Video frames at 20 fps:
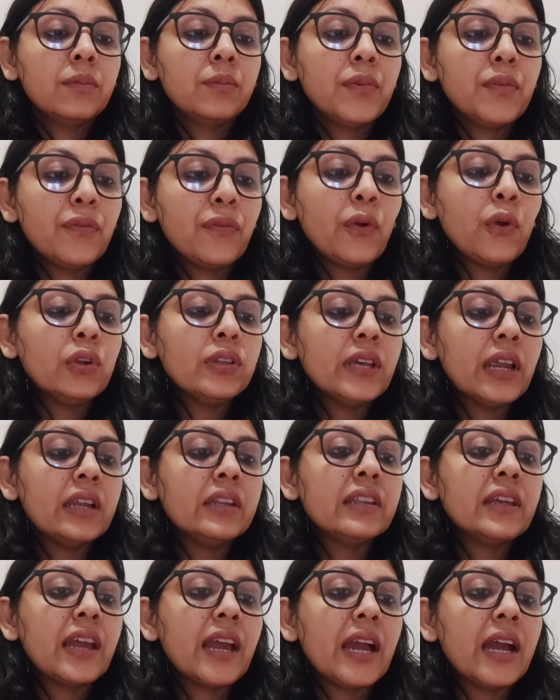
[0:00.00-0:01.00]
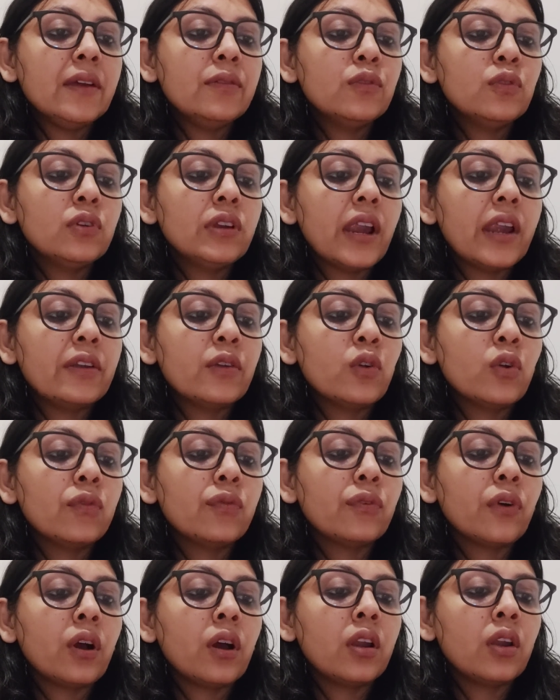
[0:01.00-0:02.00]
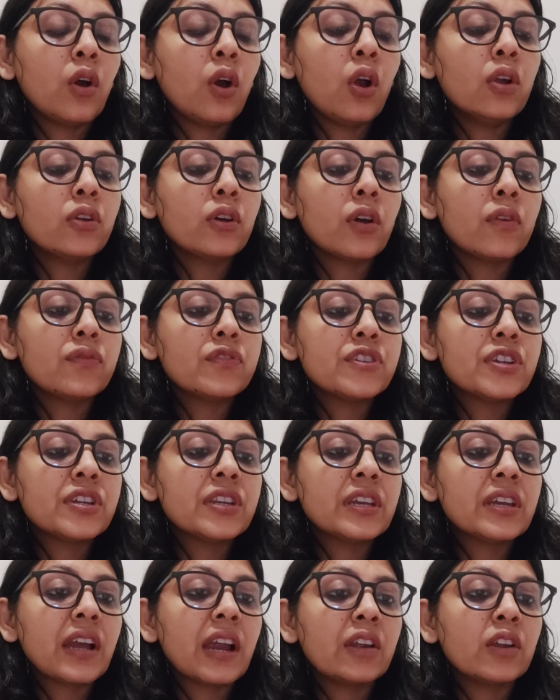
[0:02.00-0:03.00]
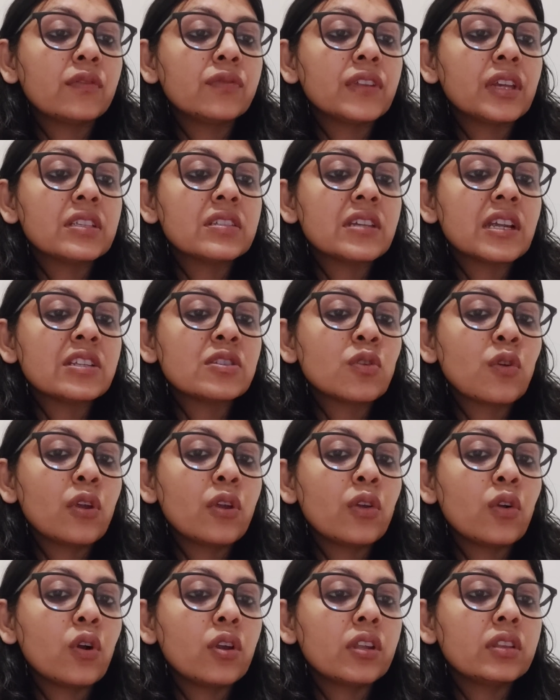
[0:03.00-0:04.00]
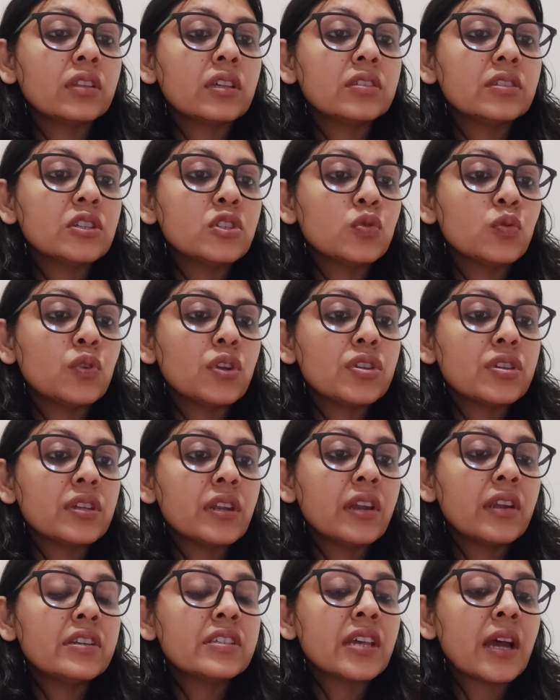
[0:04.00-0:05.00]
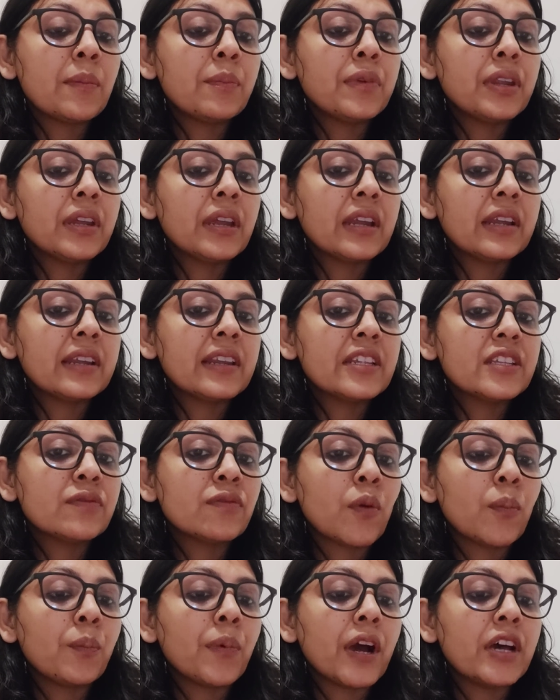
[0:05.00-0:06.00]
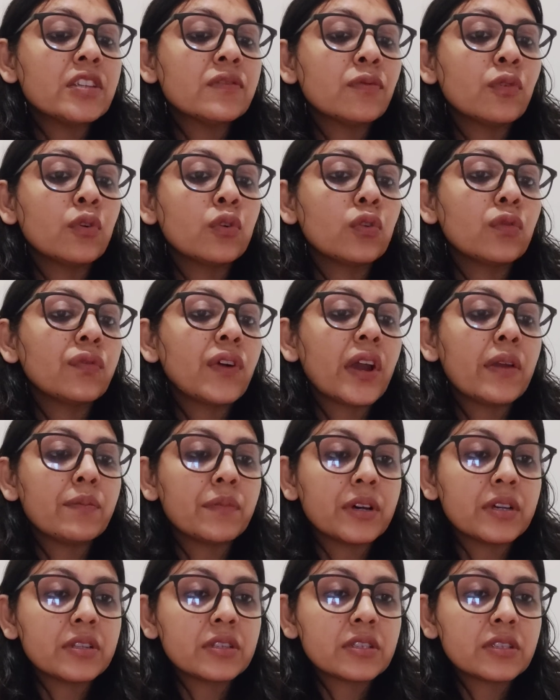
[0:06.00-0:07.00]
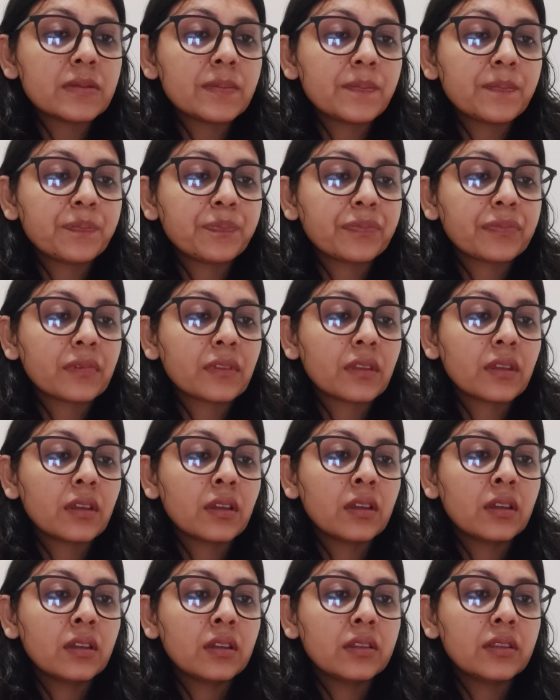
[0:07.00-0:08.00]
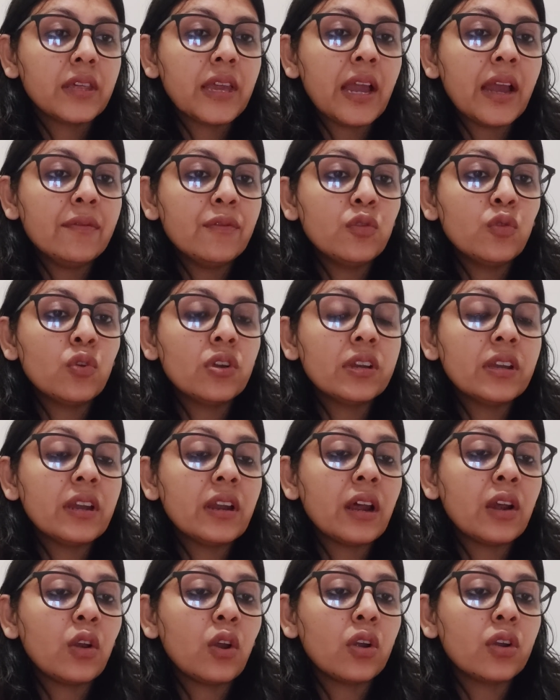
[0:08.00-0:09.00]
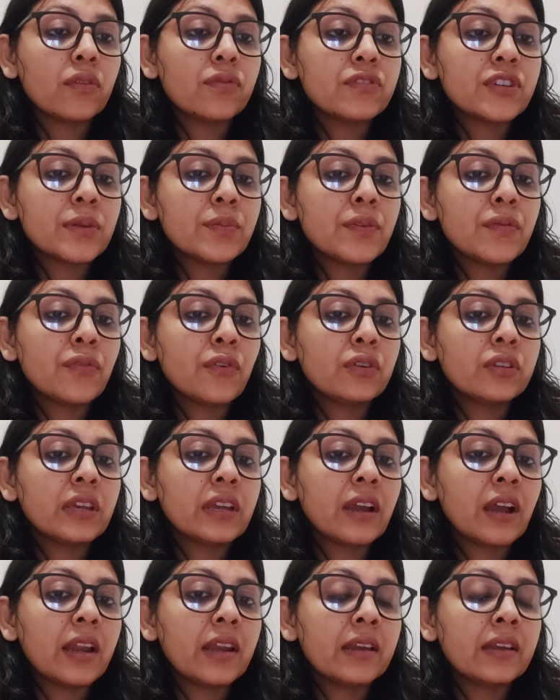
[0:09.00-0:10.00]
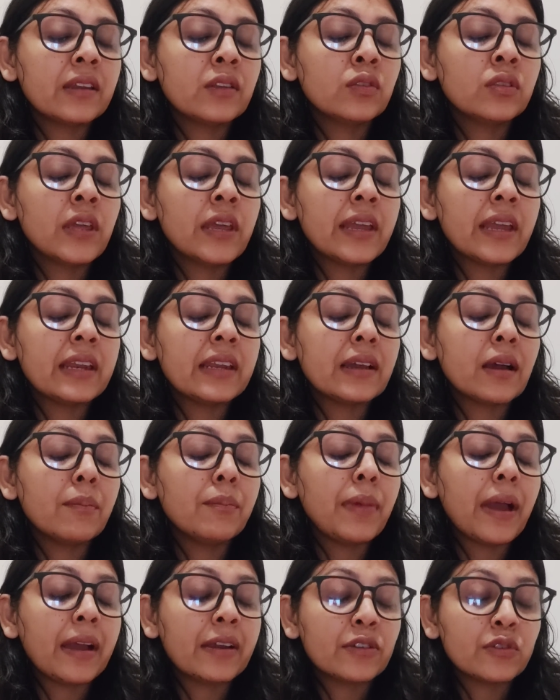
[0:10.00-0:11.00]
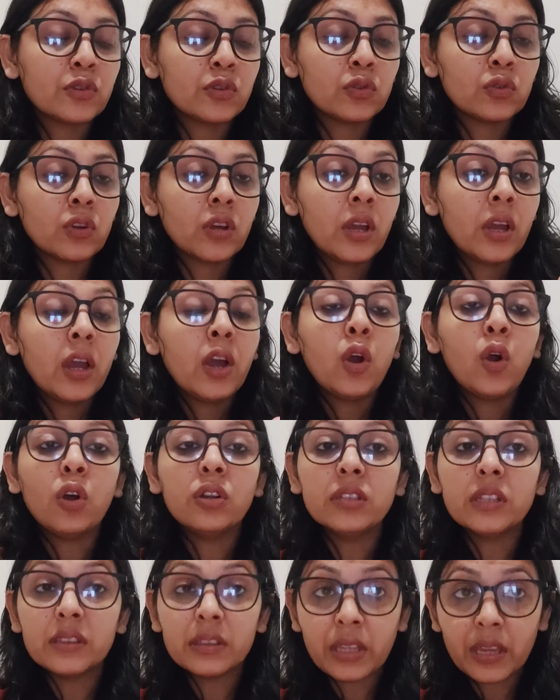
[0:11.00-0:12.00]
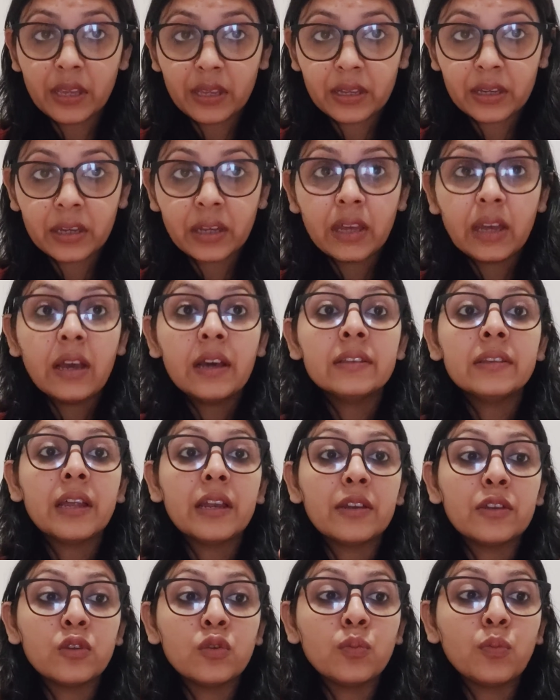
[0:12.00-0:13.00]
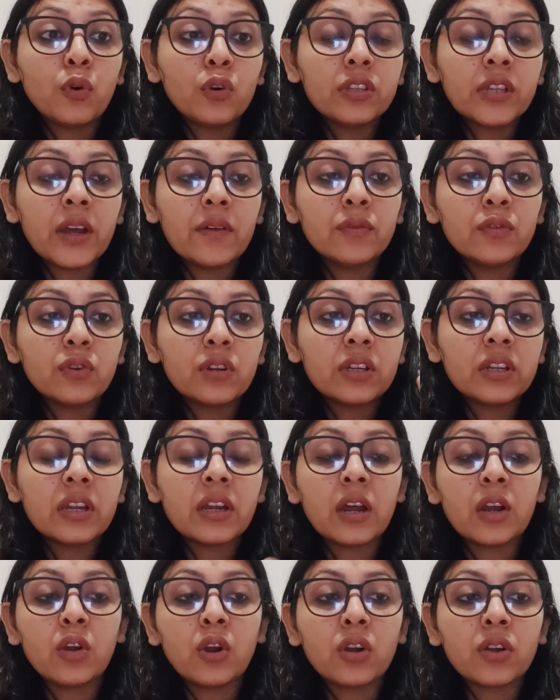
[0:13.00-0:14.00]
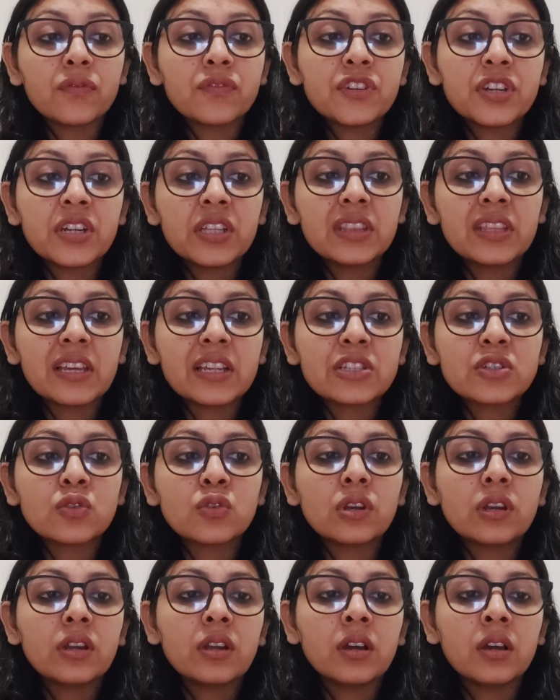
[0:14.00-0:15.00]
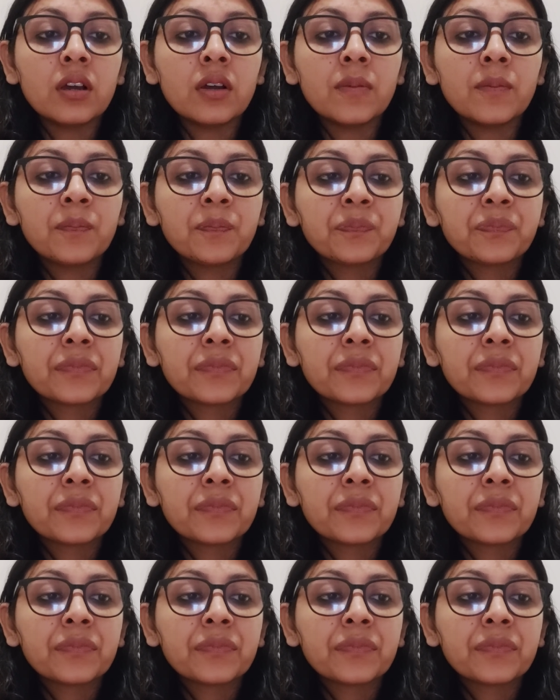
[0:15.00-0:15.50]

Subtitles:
before that, they have to let go of a lot of shitty kind of things that's going on in the situation, and it's happening at least from past 4 to 5 months. They have to clear a lot of shit before they can come back to you, or they think that you both have to clear a lot of shitty things to